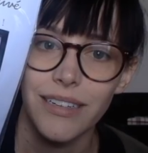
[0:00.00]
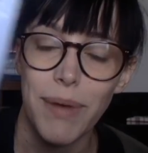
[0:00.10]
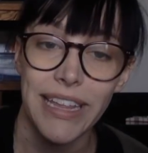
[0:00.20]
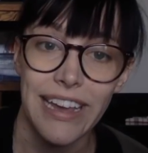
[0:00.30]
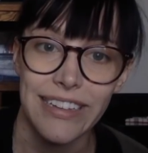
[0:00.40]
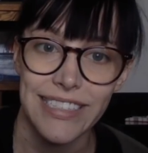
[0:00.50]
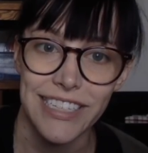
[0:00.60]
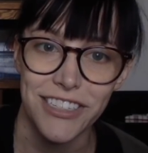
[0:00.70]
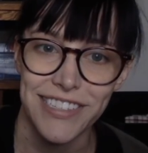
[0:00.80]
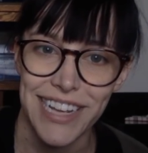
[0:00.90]
Melly Ellie
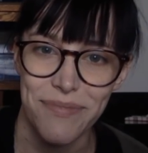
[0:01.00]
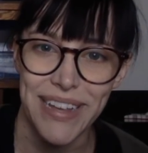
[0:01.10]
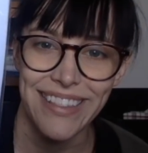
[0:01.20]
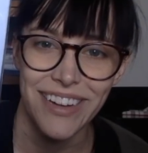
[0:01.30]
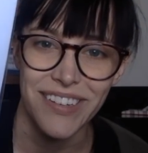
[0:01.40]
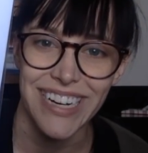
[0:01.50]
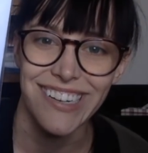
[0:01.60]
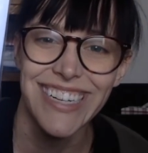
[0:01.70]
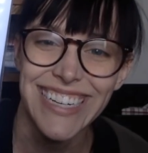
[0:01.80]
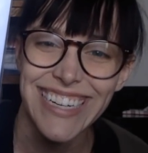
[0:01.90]
Stitches sent me. There we
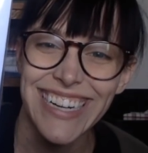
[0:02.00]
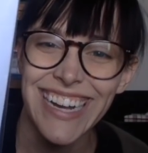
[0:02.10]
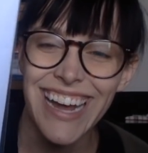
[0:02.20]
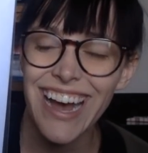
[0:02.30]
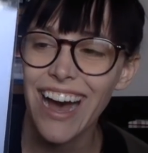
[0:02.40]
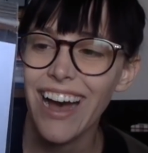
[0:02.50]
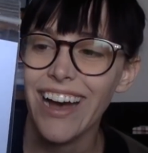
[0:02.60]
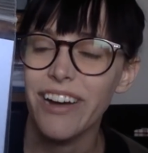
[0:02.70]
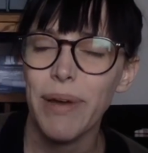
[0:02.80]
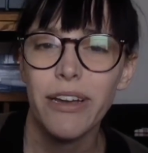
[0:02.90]
go.
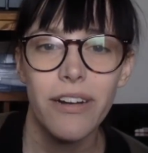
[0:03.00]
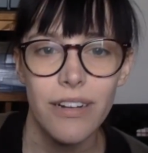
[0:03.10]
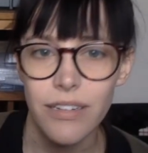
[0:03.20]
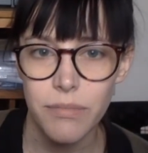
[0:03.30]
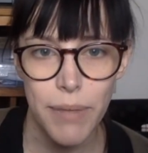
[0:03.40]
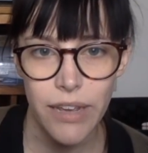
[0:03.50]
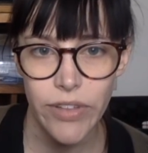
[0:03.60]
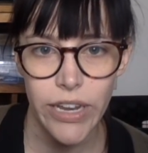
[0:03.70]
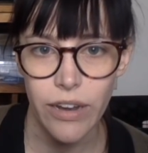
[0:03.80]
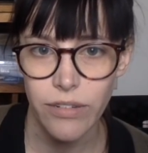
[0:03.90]
And girl, make a
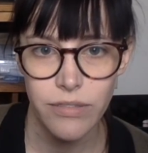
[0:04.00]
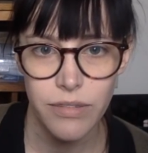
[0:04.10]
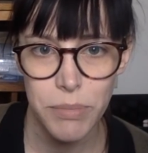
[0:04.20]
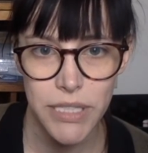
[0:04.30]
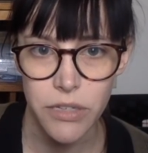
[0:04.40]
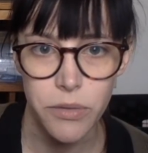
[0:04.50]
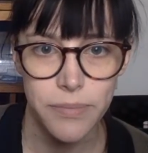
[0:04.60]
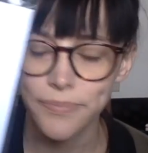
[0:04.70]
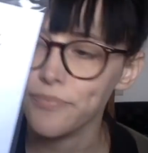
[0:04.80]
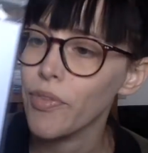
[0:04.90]
video. Miss you.
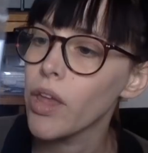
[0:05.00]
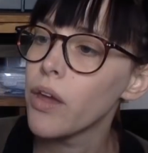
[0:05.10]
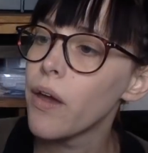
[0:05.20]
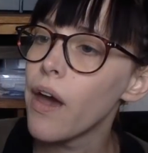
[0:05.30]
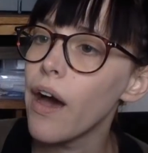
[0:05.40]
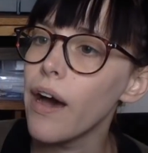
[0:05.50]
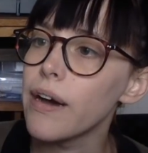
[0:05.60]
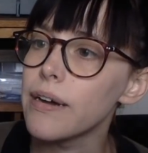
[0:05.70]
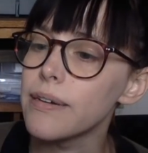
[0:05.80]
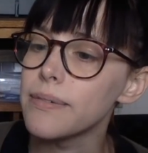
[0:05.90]

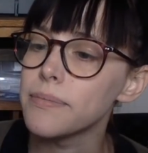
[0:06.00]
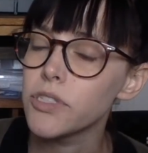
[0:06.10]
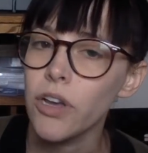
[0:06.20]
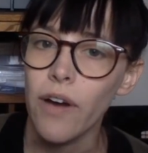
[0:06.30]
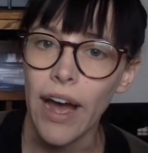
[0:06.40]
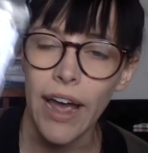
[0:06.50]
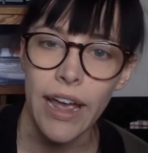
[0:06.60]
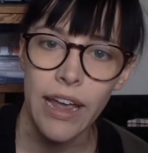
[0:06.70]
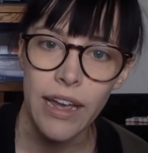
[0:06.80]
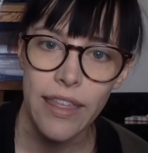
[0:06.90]
So
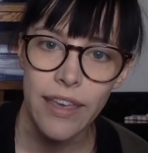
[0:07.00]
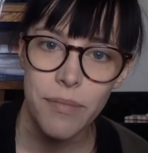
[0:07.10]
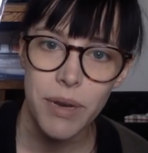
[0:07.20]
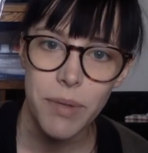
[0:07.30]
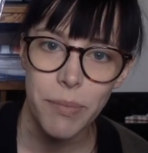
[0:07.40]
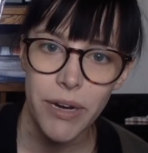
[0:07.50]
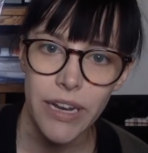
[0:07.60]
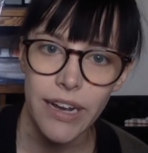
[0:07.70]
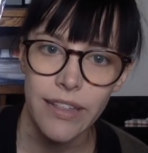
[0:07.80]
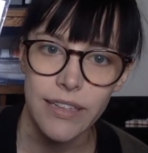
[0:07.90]
I think I'm going to be
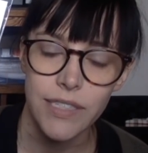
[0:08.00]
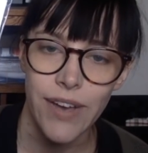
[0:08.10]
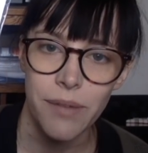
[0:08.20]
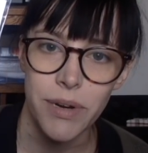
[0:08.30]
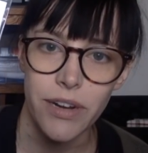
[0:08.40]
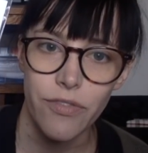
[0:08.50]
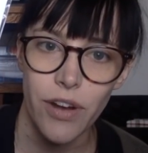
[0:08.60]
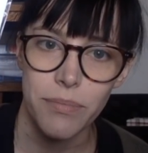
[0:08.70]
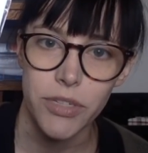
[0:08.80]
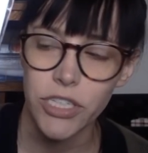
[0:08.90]
putting it on this fabric
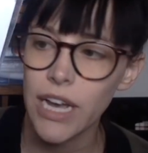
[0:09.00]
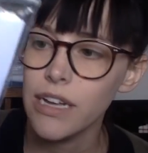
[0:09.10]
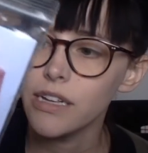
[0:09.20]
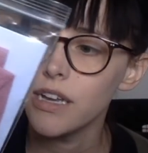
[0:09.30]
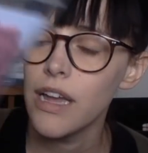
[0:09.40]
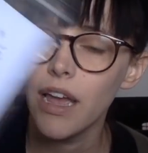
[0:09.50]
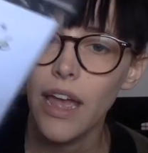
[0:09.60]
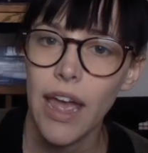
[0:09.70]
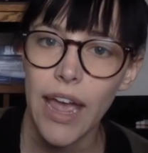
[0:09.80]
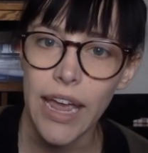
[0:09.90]
from Michelle
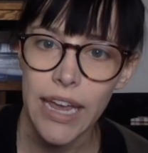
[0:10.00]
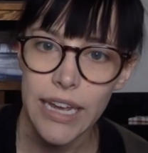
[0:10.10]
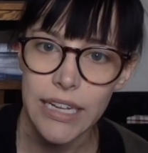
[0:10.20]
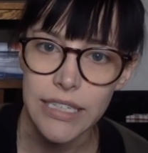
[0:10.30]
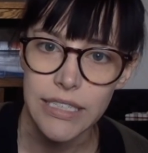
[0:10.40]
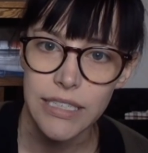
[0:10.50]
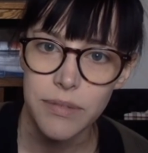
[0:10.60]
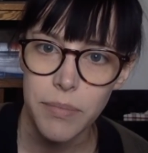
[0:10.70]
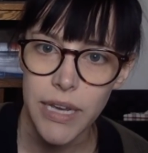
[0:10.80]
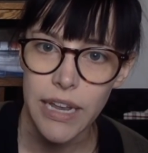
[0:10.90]
and
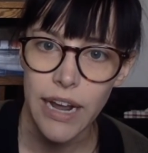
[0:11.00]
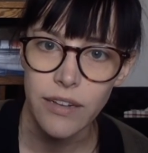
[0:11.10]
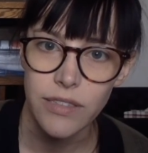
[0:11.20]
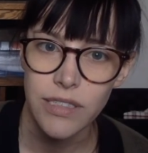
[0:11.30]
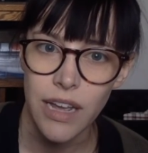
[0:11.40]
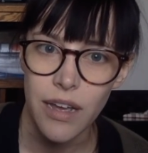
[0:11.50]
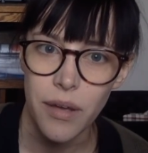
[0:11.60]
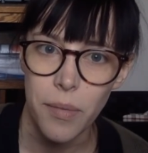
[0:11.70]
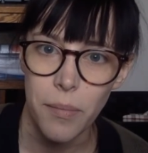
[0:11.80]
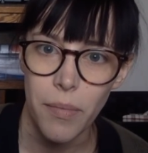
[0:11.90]
picking out
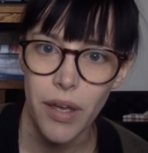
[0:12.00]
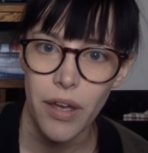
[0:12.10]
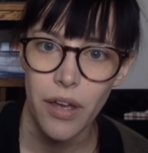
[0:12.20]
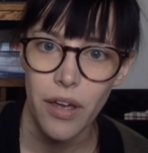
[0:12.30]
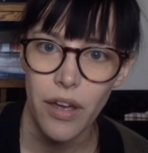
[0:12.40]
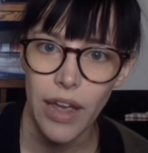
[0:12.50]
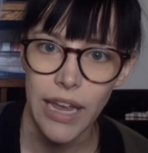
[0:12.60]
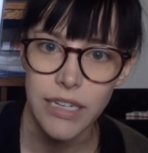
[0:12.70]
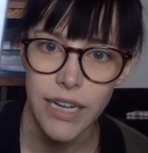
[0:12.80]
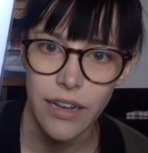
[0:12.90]
some
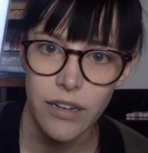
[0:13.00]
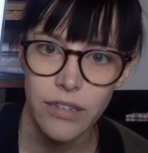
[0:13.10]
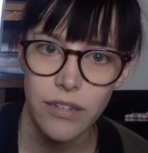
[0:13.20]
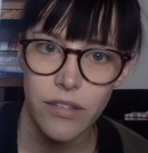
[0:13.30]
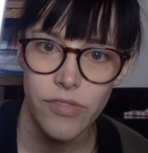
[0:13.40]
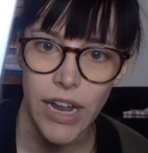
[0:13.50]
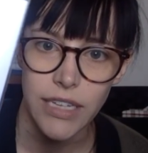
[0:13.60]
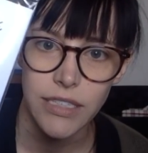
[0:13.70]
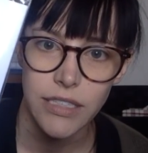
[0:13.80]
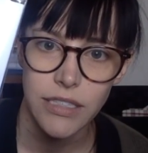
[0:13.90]
hand-dyed
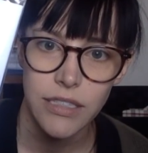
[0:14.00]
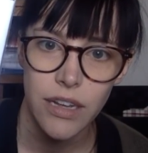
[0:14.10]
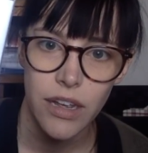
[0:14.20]
threads,